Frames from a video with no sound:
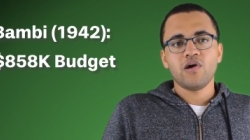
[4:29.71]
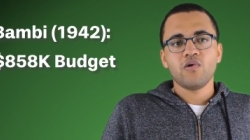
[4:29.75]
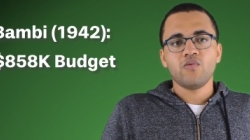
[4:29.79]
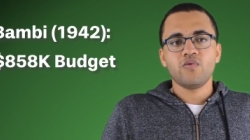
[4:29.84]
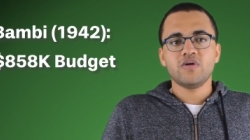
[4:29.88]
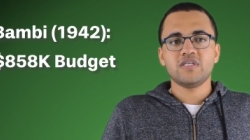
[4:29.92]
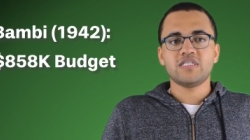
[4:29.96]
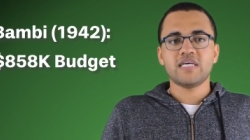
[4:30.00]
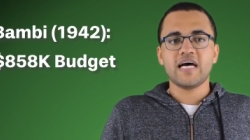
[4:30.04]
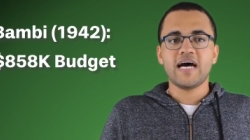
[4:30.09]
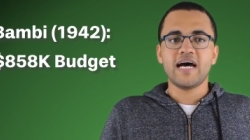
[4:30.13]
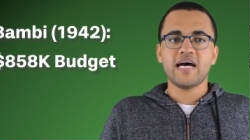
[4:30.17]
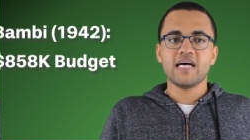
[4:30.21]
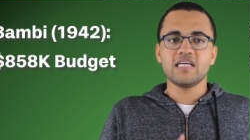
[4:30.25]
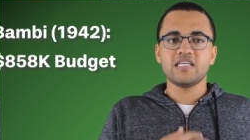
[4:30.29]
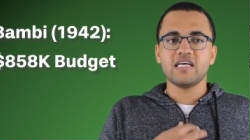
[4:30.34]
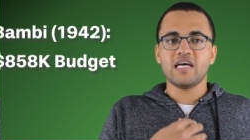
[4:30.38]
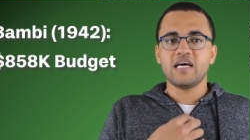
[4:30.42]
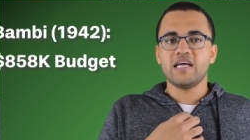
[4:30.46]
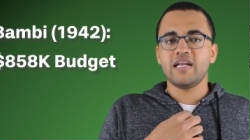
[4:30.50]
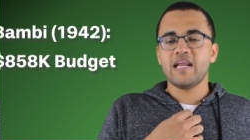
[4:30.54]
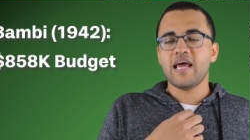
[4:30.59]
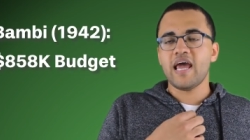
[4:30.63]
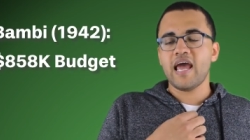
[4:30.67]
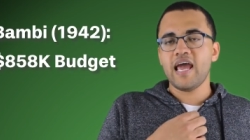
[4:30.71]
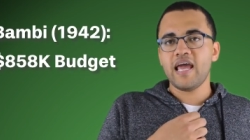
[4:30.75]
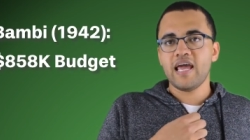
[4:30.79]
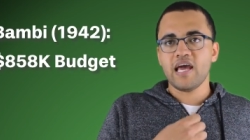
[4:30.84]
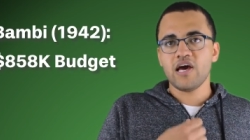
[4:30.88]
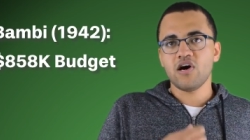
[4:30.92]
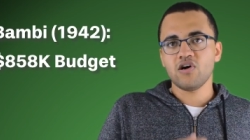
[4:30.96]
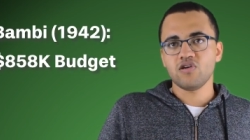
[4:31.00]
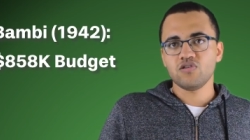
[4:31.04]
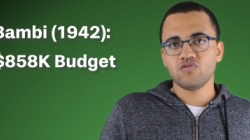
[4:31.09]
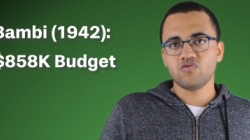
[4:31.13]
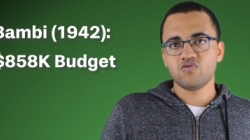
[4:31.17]
which had an
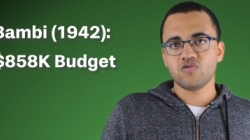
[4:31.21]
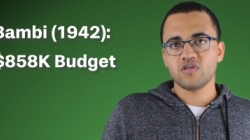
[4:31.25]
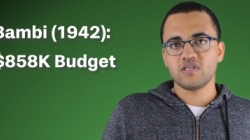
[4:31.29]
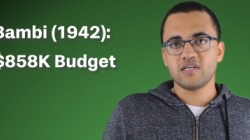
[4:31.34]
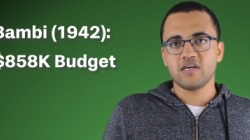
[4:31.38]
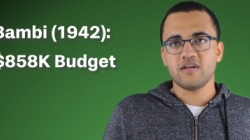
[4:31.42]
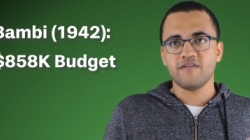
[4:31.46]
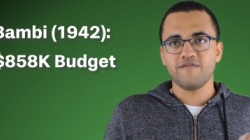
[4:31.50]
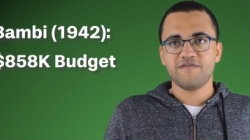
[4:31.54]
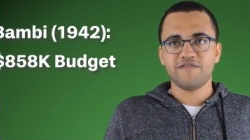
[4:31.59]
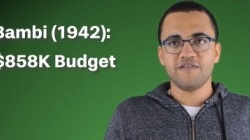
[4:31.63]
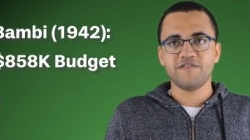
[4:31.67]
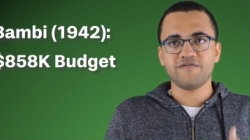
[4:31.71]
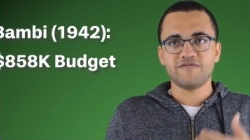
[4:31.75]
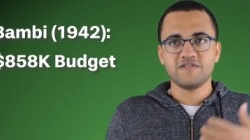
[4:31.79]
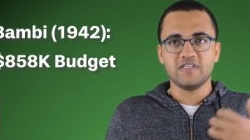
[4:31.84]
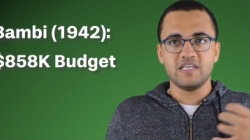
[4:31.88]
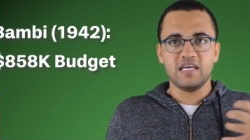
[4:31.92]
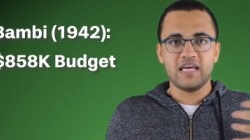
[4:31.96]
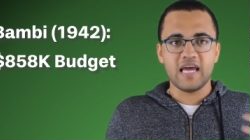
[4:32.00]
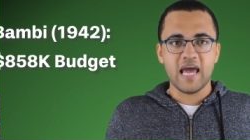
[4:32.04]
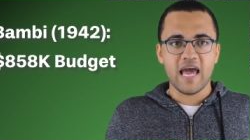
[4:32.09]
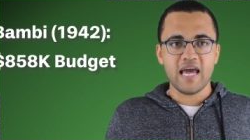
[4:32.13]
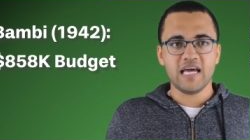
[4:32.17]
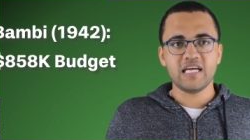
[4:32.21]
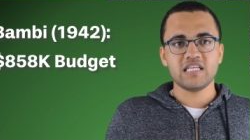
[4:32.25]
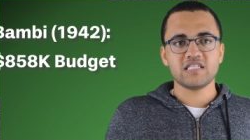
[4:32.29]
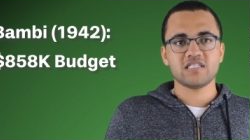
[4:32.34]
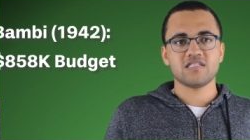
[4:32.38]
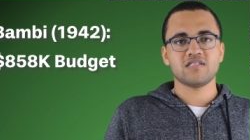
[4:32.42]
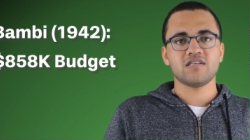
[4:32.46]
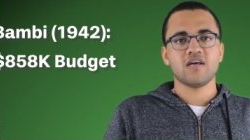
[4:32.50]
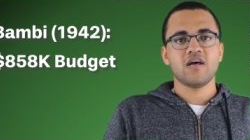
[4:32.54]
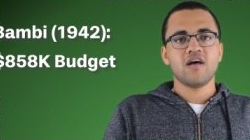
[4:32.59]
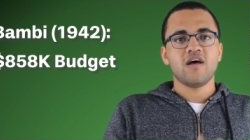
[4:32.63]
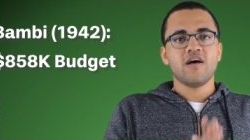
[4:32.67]

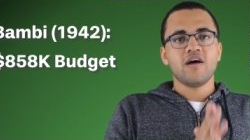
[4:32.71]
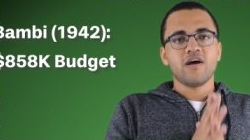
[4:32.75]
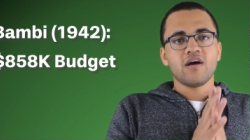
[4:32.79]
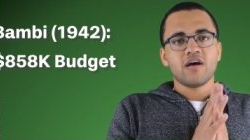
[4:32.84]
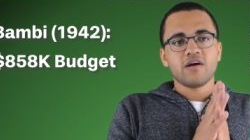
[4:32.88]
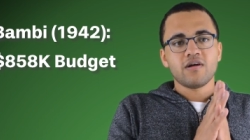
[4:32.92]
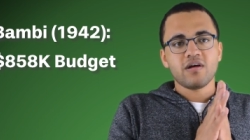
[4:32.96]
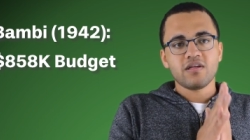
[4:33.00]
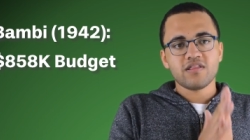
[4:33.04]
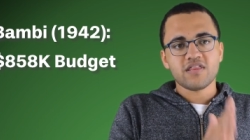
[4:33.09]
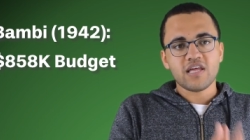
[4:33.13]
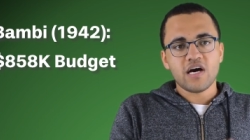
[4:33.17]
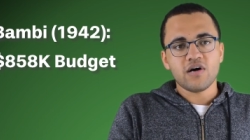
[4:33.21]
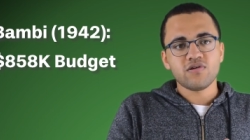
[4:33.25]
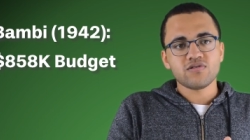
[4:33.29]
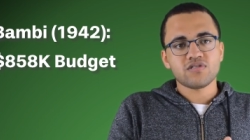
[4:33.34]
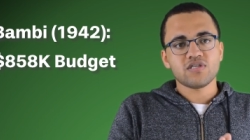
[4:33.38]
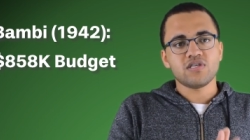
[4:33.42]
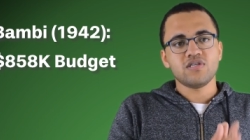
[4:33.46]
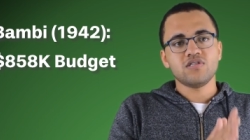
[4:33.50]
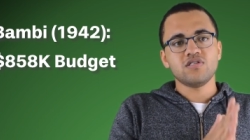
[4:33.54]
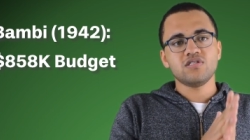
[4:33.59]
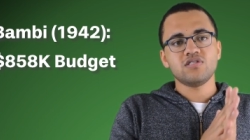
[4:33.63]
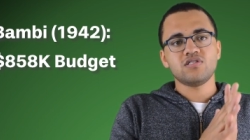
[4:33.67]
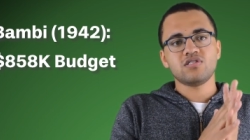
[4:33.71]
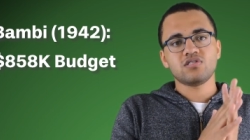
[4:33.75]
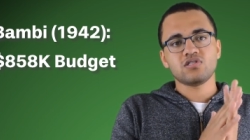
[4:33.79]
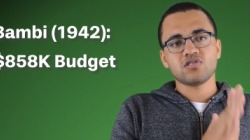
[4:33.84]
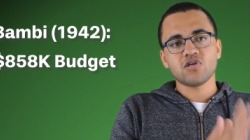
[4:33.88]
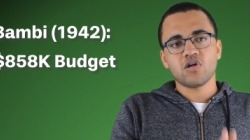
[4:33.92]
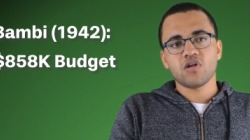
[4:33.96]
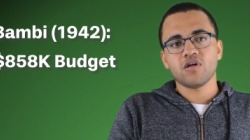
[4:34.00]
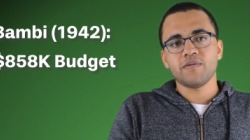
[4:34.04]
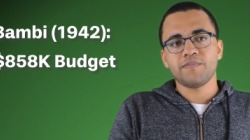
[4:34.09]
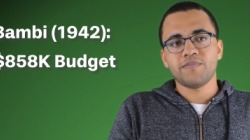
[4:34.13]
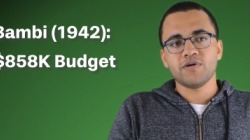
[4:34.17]

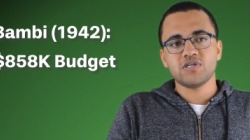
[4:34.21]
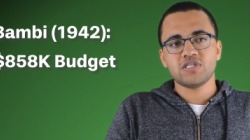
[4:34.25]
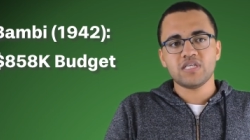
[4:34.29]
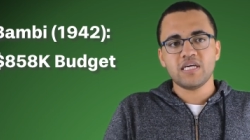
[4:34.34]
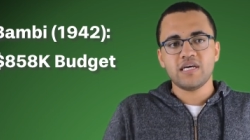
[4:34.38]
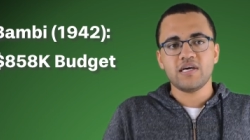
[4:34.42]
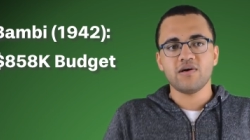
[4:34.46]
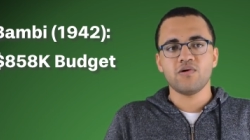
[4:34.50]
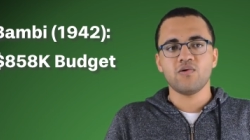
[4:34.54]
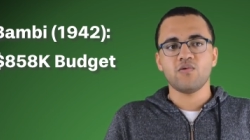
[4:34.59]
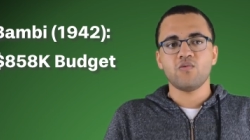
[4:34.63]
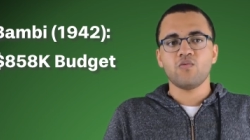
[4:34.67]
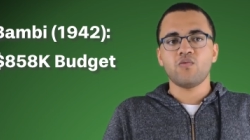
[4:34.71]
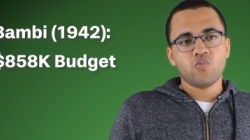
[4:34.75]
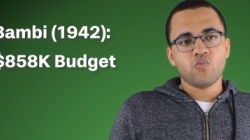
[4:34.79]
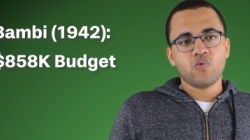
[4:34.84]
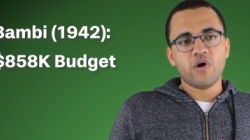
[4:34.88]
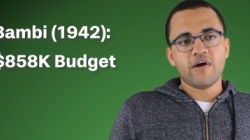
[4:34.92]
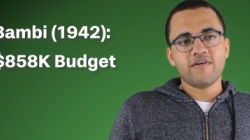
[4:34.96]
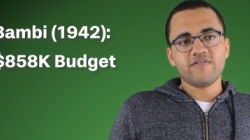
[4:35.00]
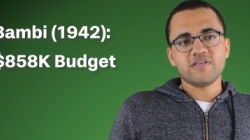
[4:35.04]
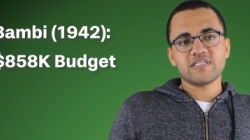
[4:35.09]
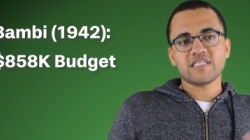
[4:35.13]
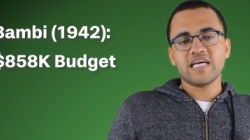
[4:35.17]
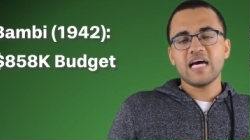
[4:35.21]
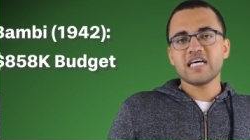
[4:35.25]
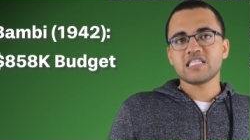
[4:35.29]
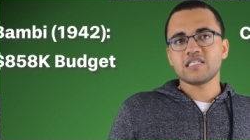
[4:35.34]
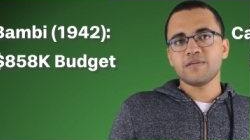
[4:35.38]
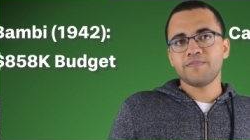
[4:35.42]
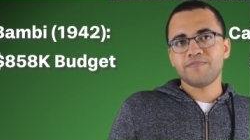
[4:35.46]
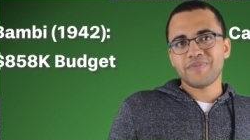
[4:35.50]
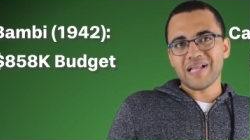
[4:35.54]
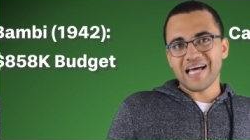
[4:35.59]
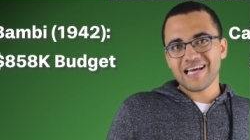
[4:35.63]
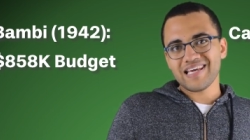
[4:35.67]
$858,000 budget, whereas
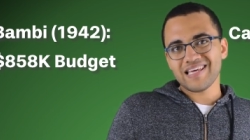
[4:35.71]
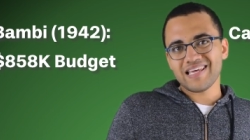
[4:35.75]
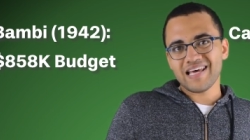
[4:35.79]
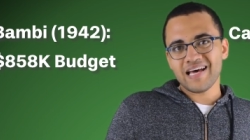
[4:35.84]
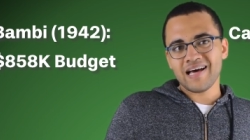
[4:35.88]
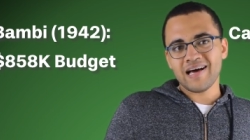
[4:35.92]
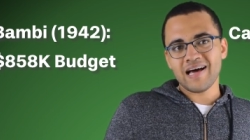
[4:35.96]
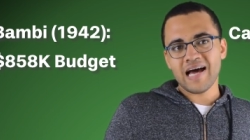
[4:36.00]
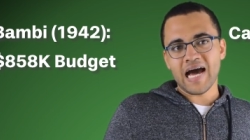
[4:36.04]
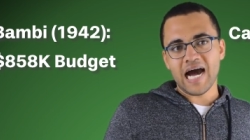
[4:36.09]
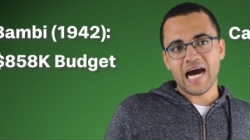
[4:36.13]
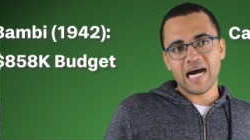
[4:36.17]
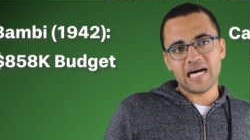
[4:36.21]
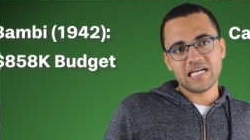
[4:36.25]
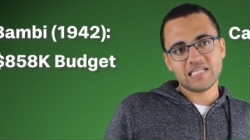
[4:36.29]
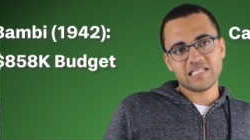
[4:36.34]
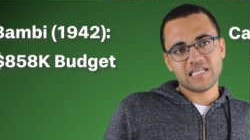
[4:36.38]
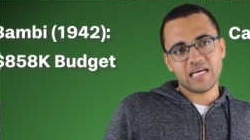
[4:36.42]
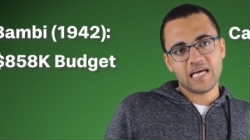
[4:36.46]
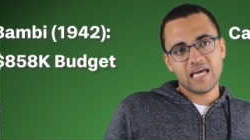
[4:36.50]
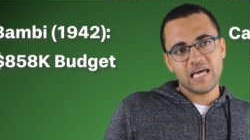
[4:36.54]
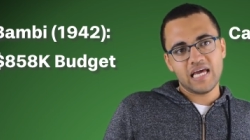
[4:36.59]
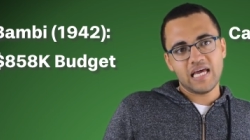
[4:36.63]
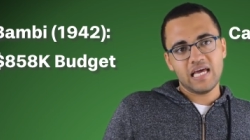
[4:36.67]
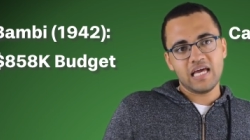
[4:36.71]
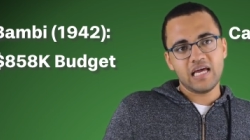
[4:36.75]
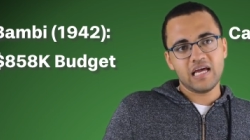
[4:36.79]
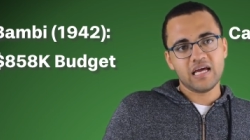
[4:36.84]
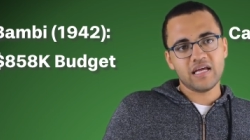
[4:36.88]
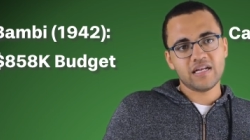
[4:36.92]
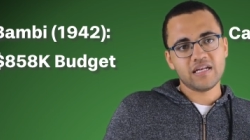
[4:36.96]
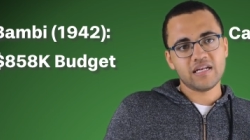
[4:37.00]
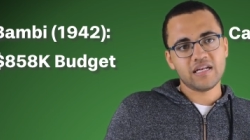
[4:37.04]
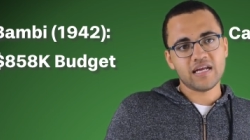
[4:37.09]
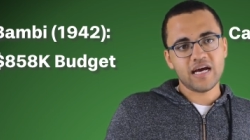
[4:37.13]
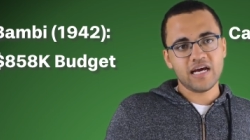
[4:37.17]
Casablanca had
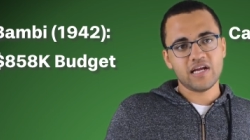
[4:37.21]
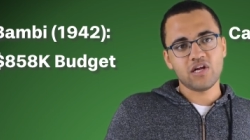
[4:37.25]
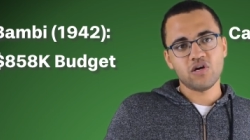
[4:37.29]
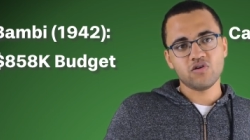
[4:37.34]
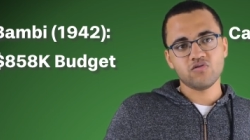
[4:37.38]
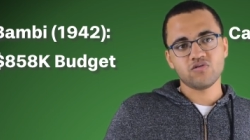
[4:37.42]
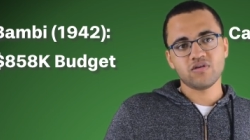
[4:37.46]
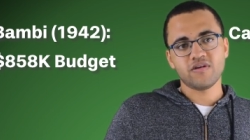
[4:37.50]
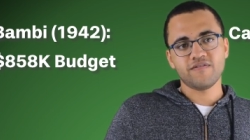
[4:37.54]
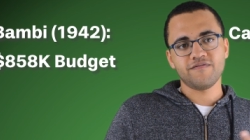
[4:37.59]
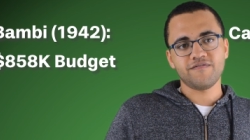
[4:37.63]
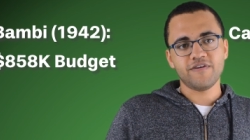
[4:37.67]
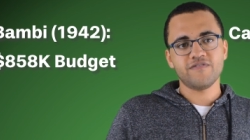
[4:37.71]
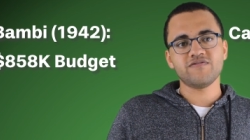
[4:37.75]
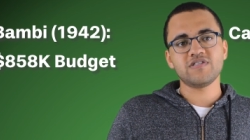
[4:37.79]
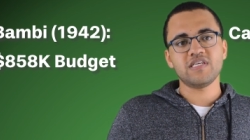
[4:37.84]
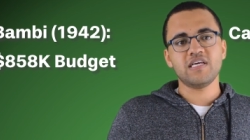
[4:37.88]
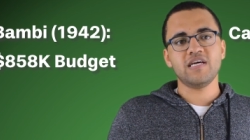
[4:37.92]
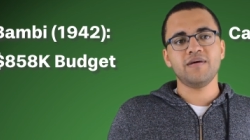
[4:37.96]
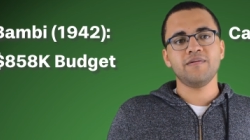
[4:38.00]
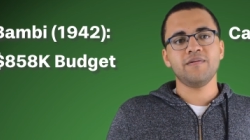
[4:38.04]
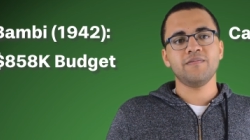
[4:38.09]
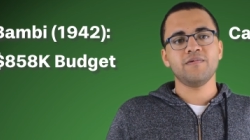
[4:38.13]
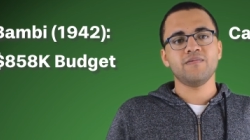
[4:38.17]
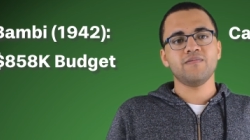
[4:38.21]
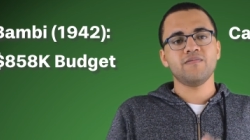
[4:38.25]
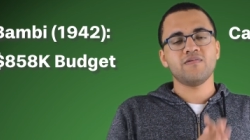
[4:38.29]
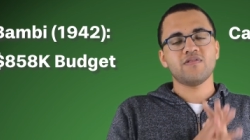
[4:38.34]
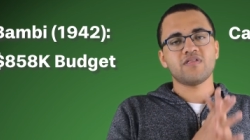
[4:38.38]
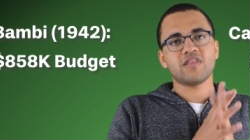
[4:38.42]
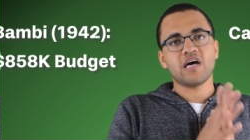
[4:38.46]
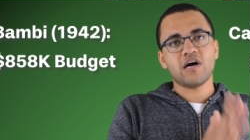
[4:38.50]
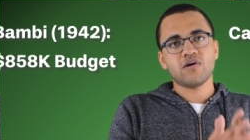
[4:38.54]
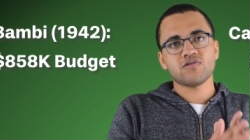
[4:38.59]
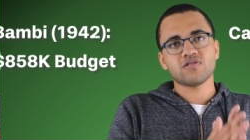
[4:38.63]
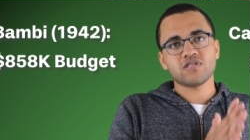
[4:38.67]
a
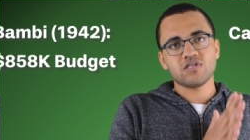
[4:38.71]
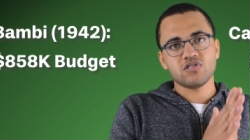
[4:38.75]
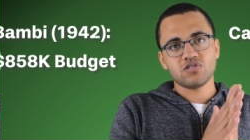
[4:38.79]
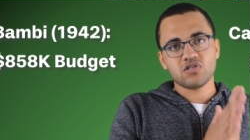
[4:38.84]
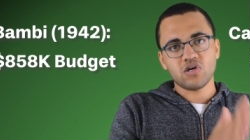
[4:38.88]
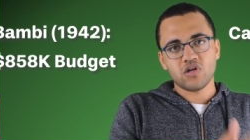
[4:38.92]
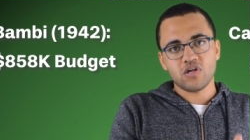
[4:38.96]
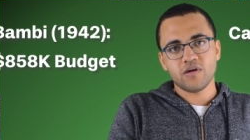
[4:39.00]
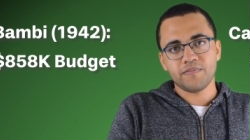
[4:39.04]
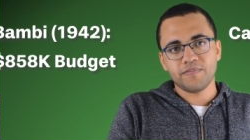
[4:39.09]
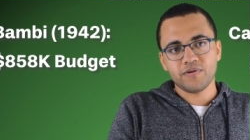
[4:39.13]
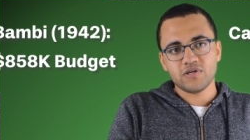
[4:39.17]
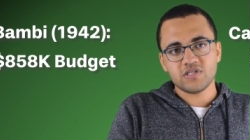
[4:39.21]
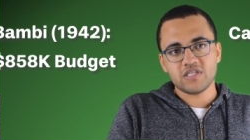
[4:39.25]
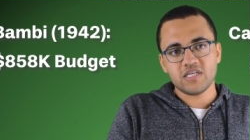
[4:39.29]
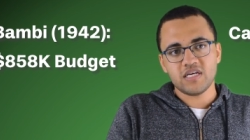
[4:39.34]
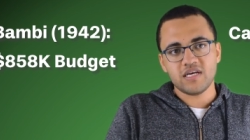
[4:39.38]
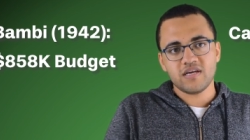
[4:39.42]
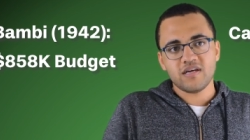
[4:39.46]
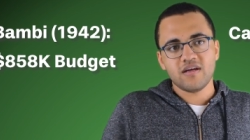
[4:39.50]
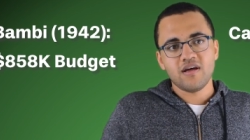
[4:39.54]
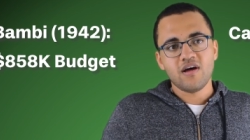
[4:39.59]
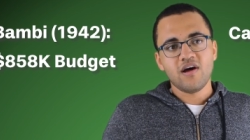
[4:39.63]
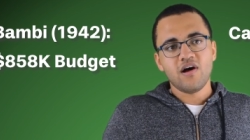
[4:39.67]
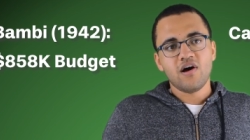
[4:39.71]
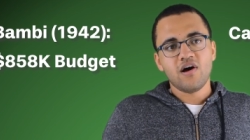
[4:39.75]
$950,000 budget.